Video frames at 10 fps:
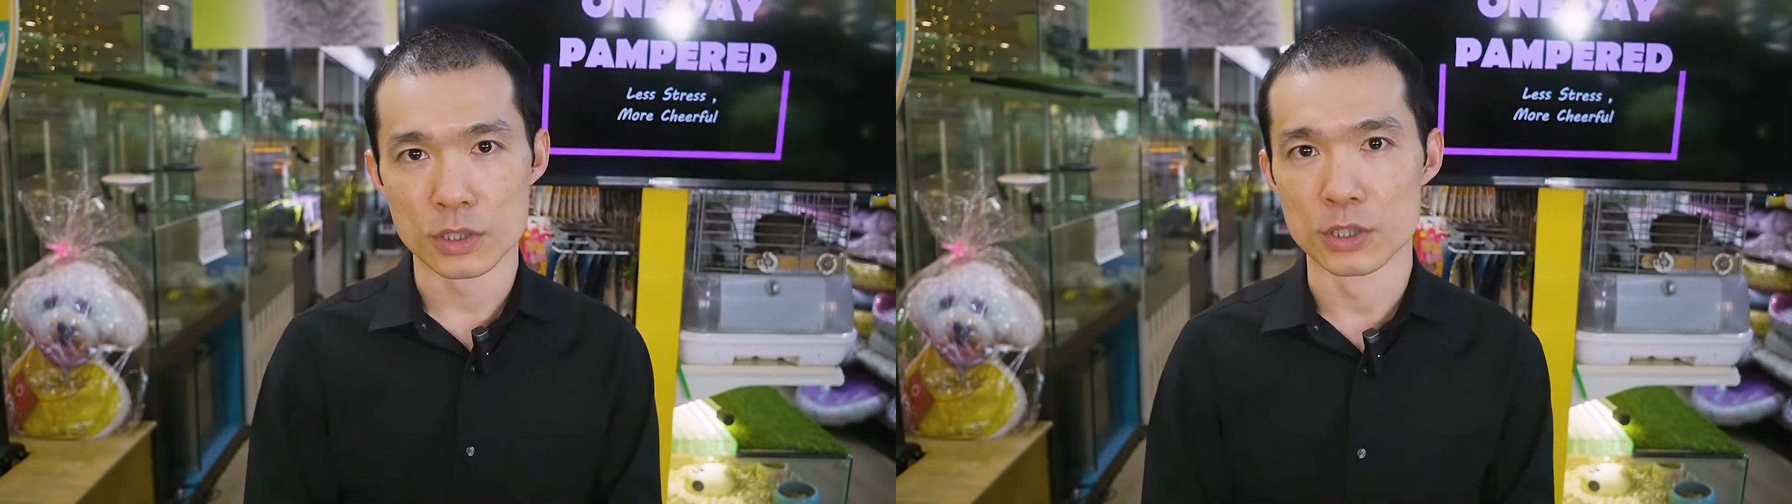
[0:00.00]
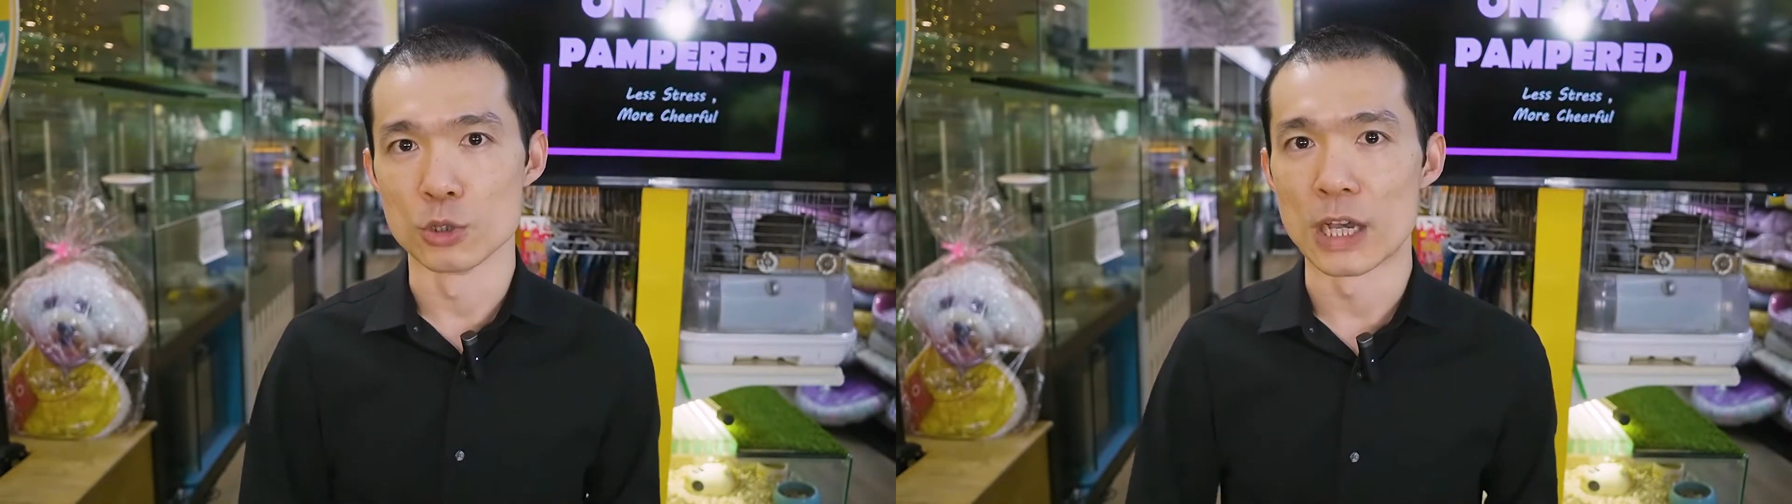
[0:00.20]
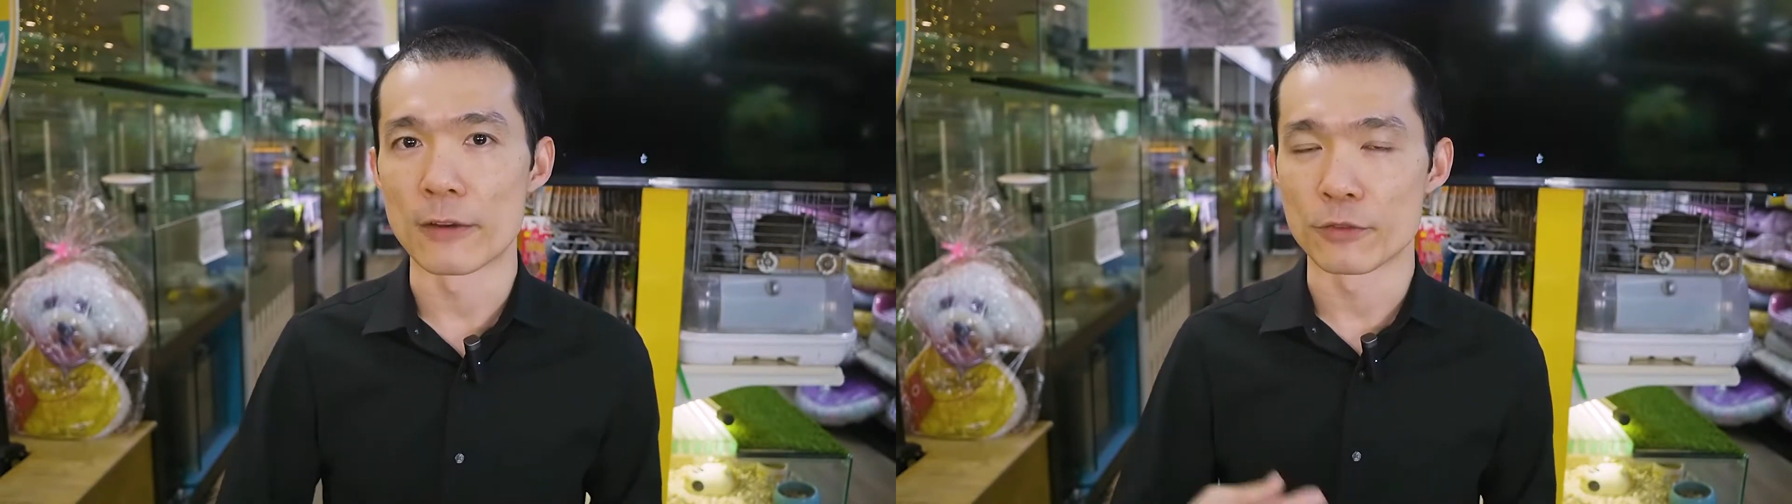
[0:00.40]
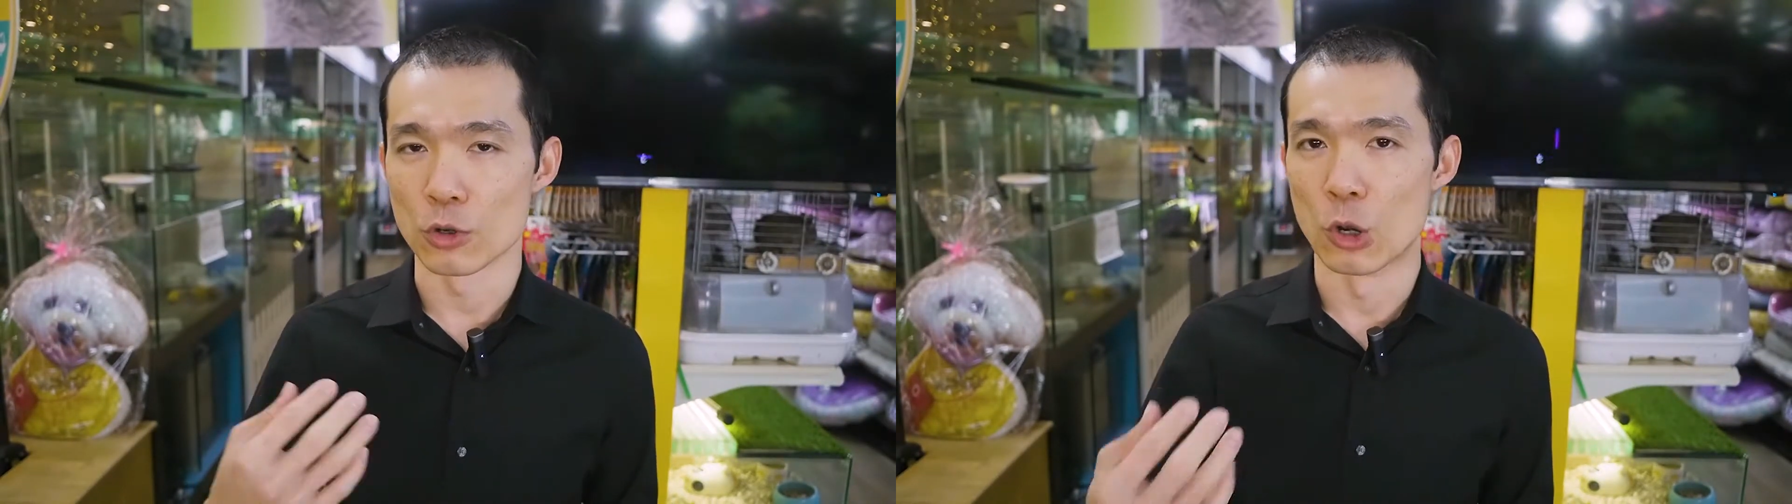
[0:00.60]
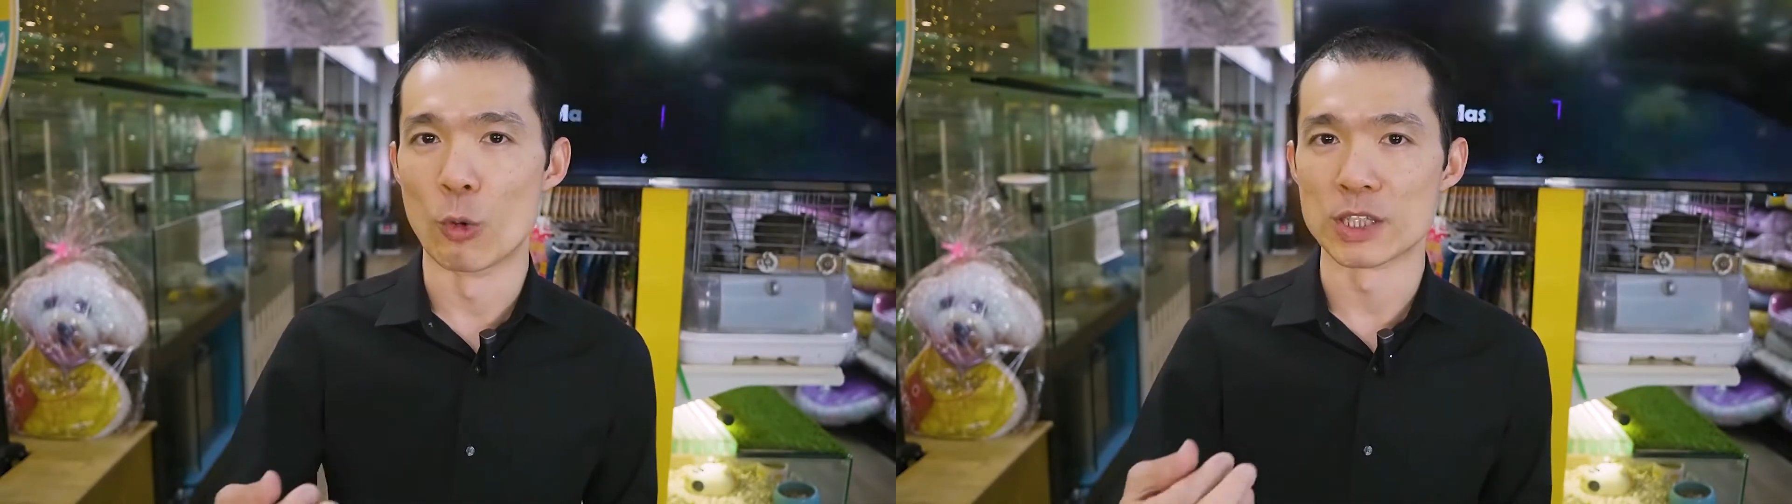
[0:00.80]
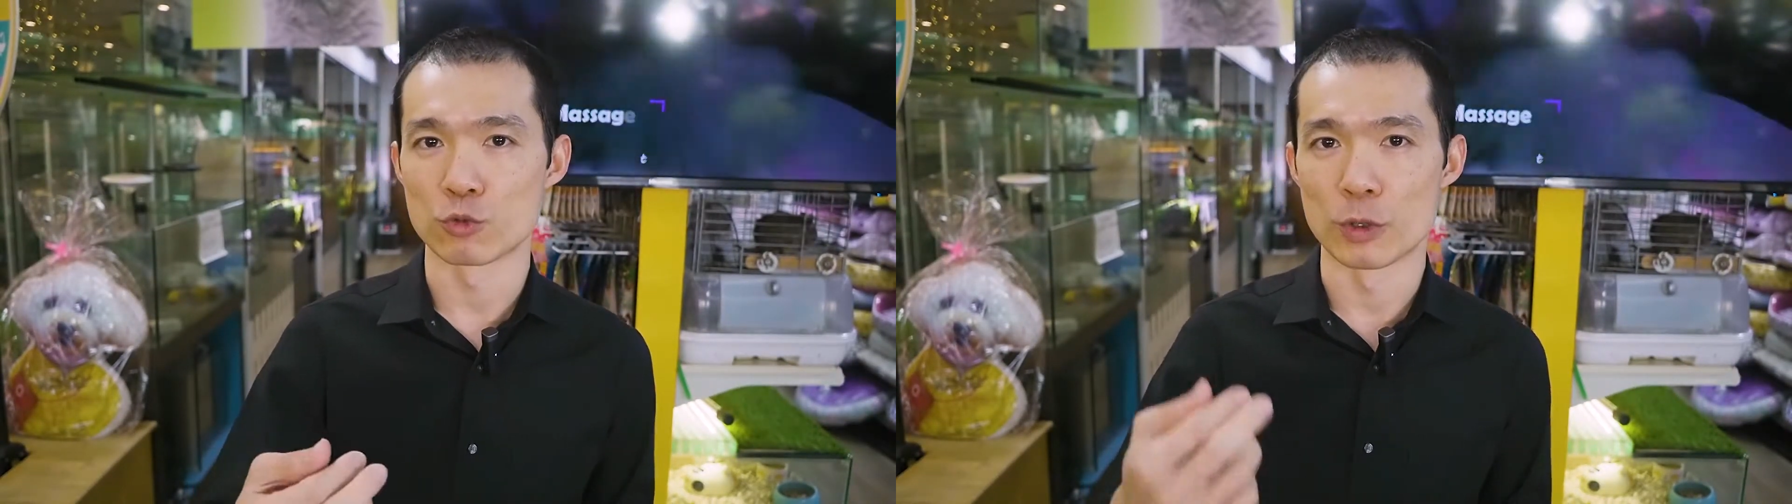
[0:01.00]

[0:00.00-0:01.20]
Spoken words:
you have to always